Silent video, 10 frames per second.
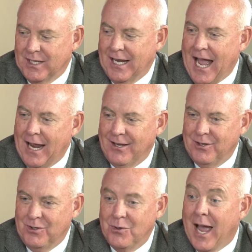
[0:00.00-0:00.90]
And
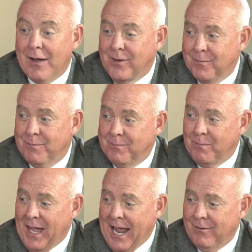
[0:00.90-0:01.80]
you have to
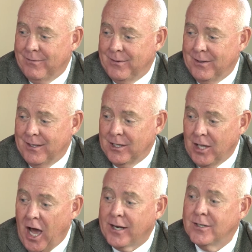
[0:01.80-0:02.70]
have a
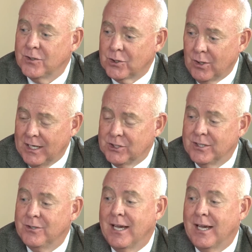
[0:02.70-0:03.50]
lot of discretion.